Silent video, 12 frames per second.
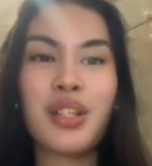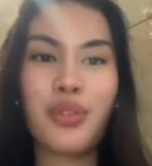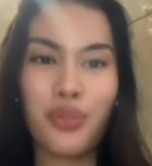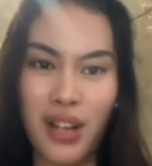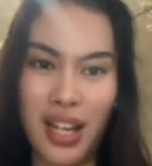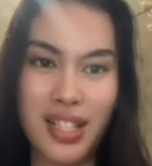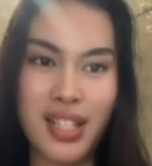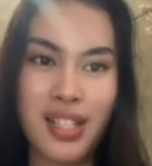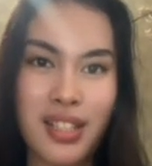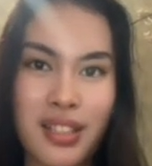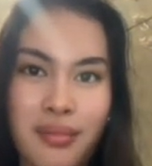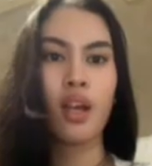rest.
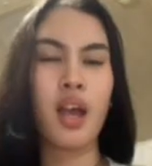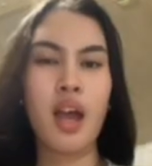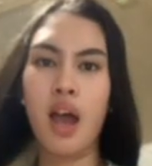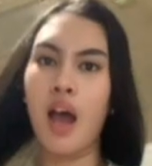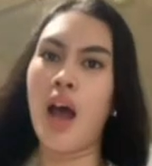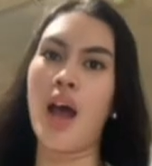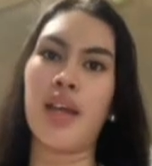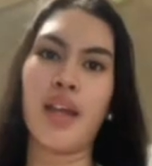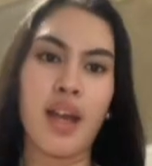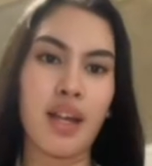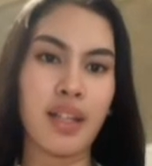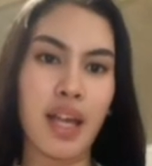I
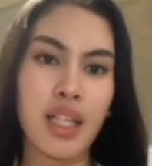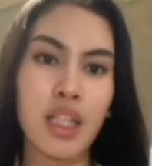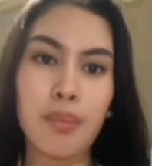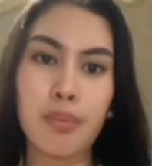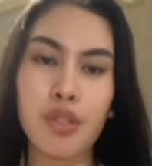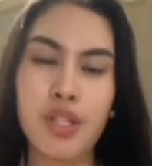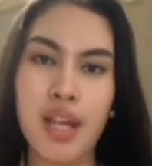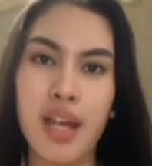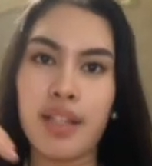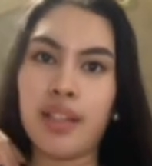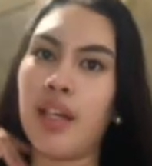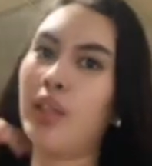had
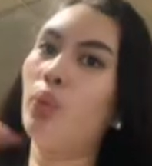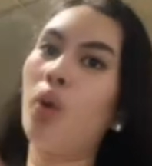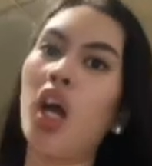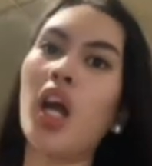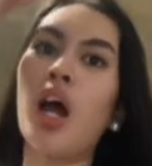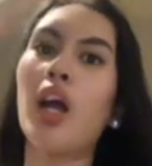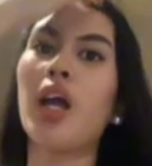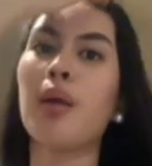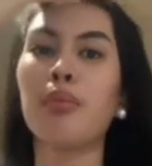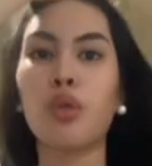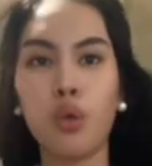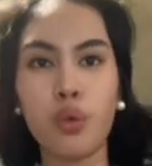80% and 1
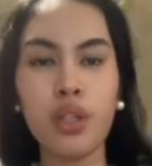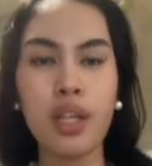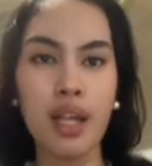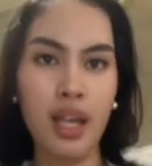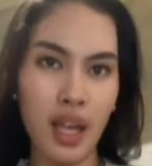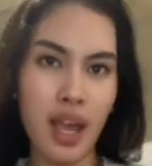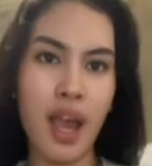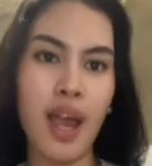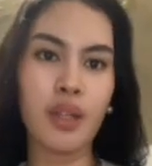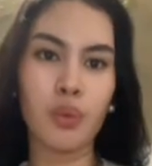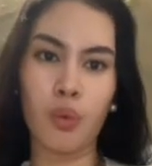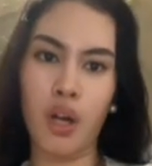RM load
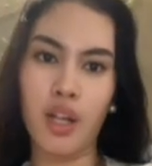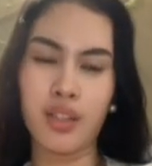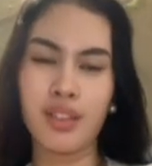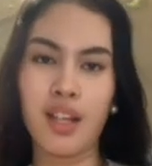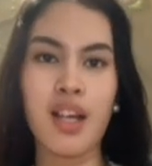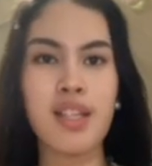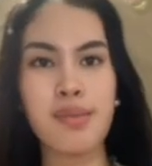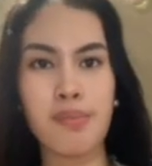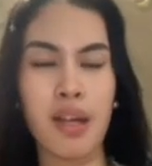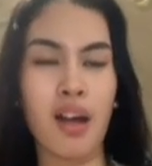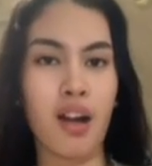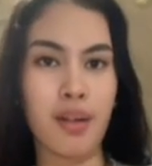and 1 as
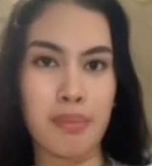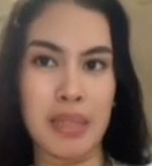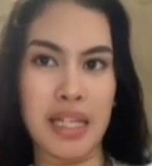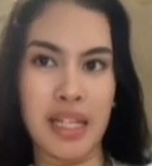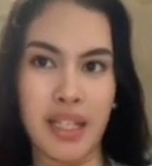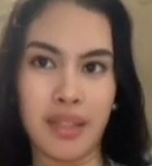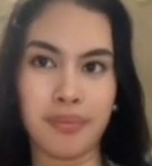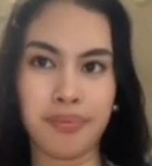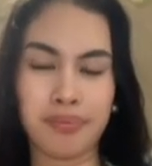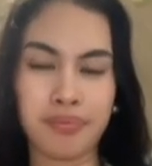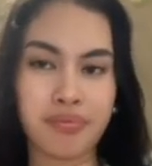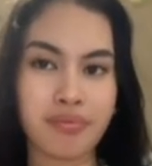my RPE.
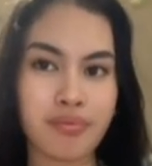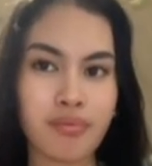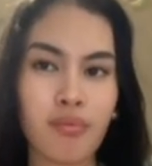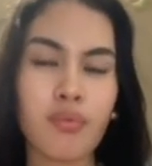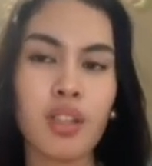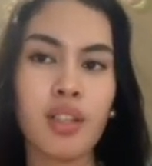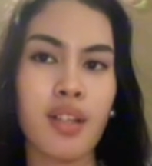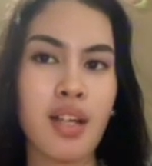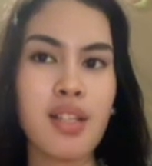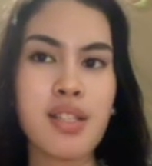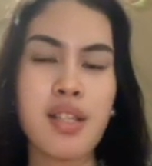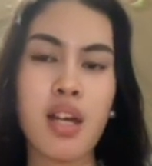
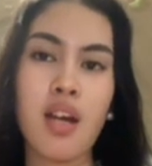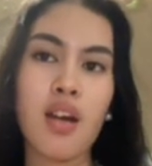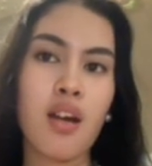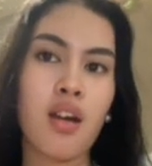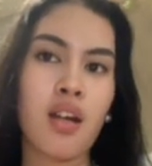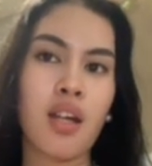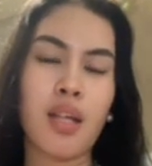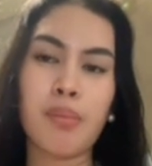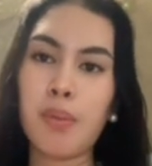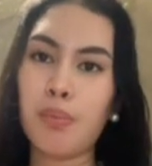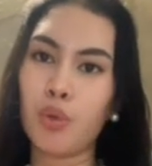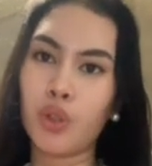Next, in
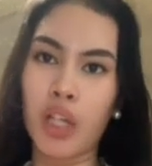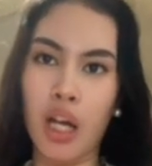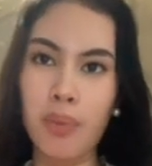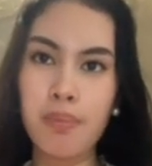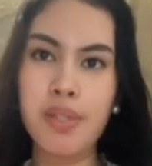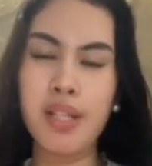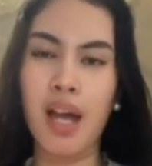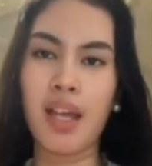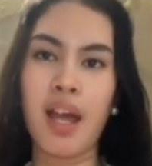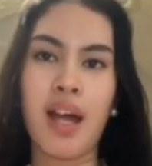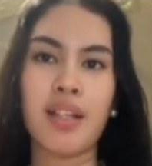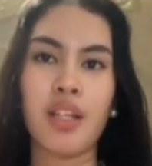my push-ups, I
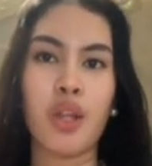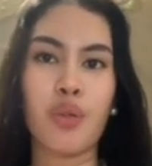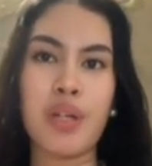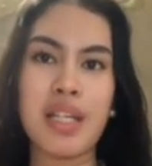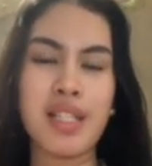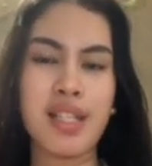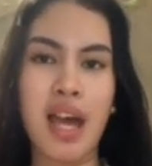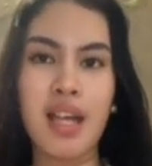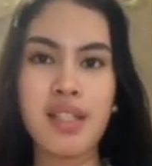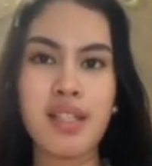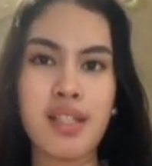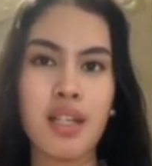had 3
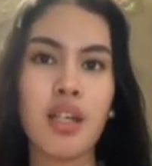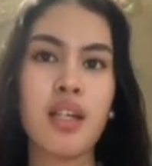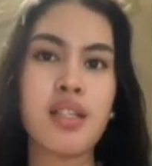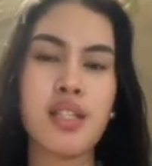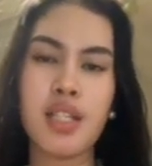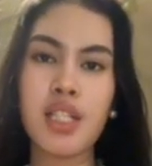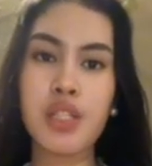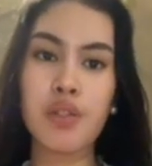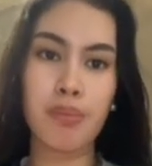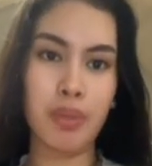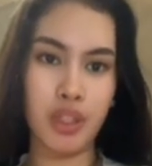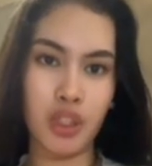sets, 6
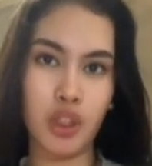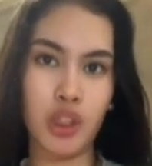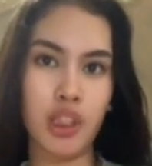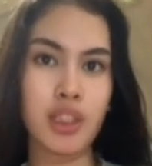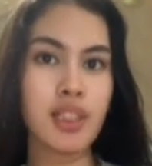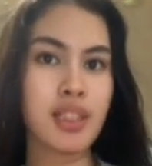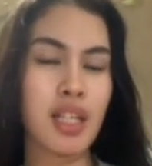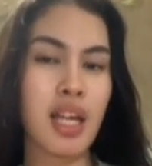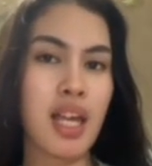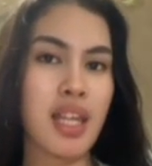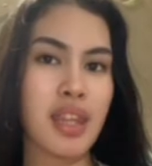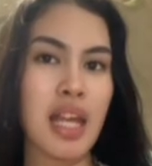repetitions,
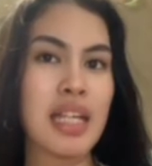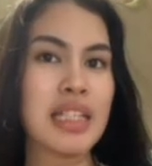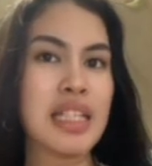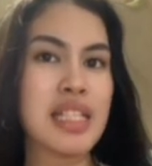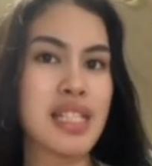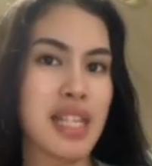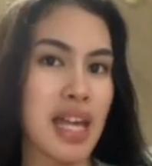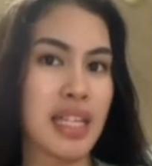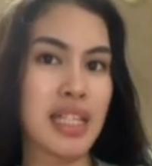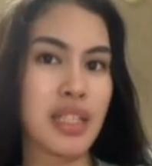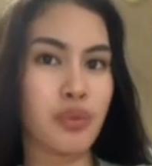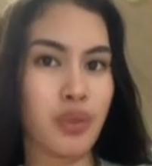
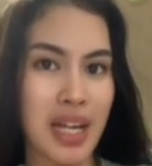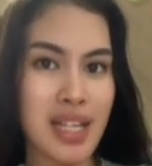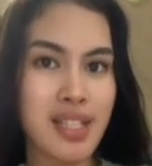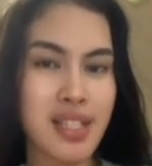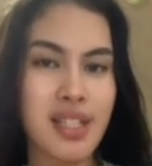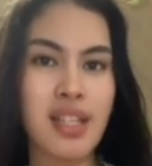90-second rest,